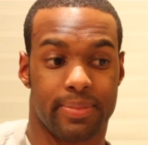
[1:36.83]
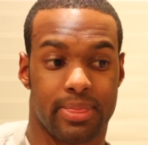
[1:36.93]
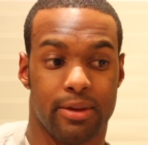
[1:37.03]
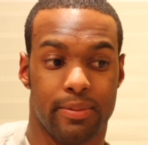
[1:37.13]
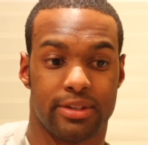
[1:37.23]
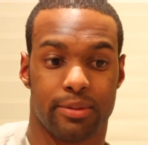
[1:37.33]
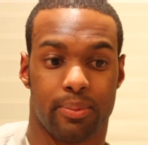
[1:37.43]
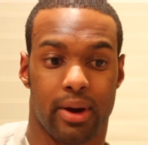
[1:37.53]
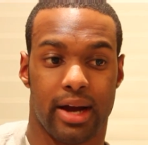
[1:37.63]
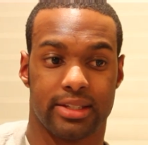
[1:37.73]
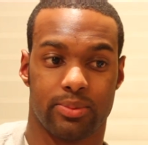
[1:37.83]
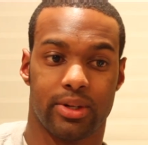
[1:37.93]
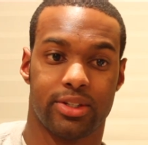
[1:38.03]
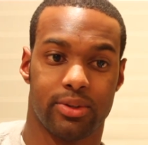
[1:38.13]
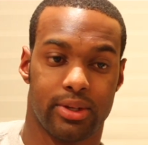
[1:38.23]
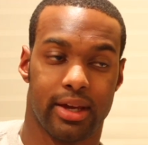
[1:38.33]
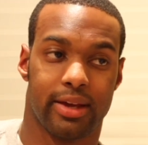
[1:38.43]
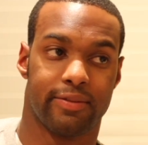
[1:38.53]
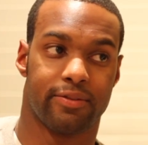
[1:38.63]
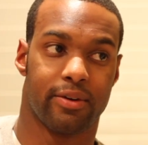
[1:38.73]
You'd be surprised once you
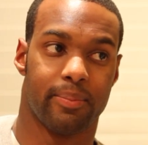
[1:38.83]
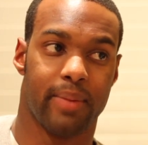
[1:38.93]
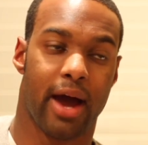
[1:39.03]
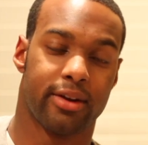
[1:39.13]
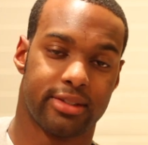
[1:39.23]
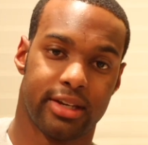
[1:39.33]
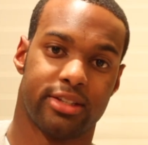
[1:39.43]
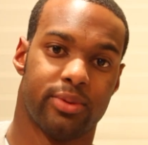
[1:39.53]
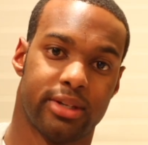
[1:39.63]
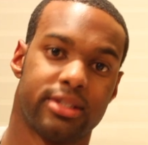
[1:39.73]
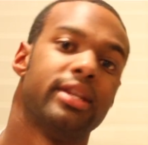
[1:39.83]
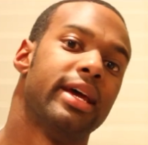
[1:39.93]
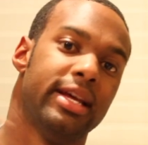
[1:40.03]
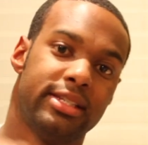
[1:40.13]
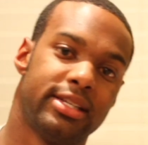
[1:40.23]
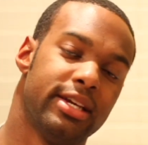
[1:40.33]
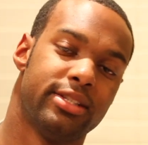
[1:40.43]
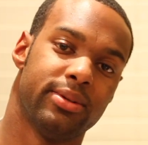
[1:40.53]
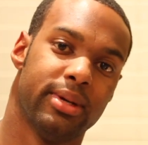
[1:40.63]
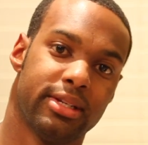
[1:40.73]
get from out-of-state tuition to in-state
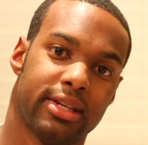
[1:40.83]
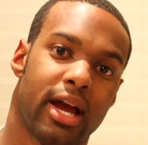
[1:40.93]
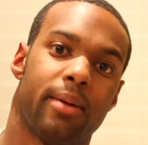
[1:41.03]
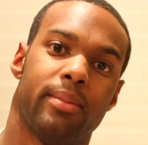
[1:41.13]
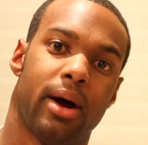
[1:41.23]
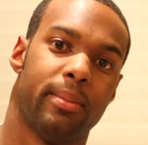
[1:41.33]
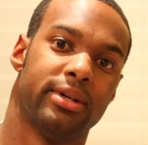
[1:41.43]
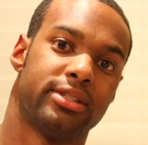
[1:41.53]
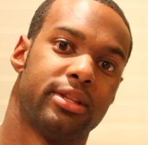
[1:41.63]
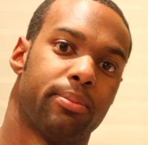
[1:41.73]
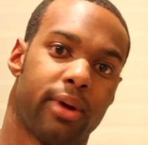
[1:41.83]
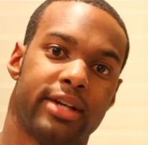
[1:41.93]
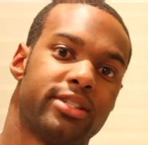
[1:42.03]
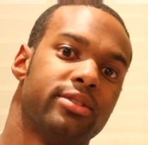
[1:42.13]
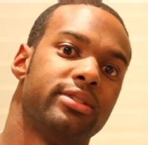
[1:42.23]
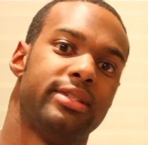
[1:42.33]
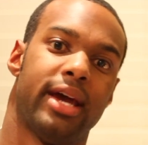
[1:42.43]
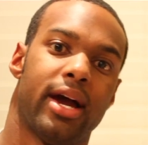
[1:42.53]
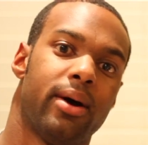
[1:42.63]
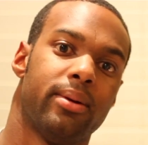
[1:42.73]
tuition, how much the price goes
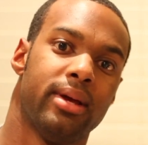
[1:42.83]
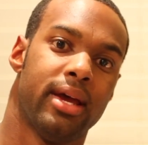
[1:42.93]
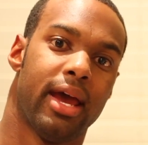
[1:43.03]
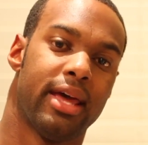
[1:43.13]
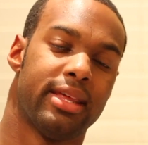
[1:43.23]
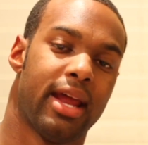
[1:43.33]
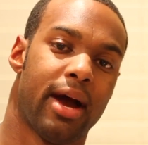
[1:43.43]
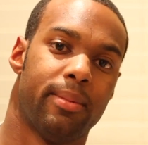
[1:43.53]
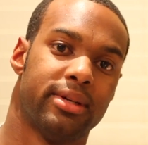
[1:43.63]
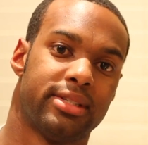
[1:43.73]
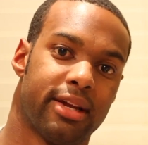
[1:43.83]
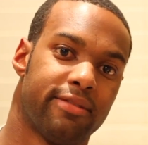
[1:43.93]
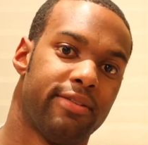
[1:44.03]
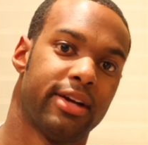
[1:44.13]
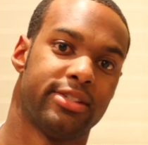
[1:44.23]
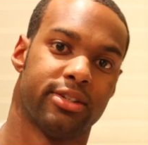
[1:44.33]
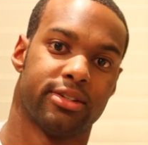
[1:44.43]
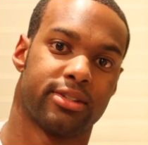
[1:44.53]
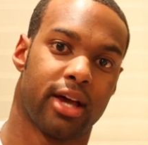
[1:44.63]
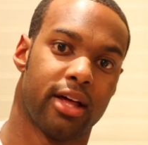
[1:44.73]
down. And then how much that affects your
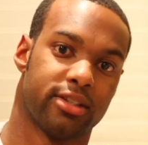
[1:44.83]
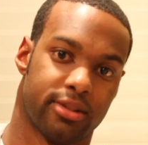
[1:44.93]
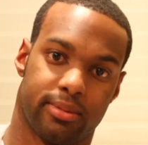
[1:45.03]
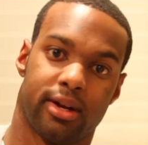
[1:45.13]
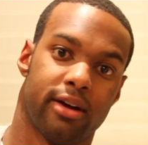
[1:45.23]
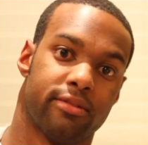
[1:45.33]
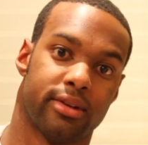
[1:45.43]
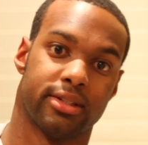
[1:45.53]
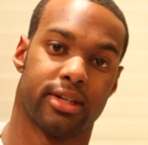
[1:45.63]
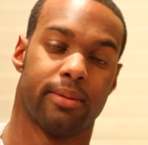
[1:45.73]
scholarship coverage.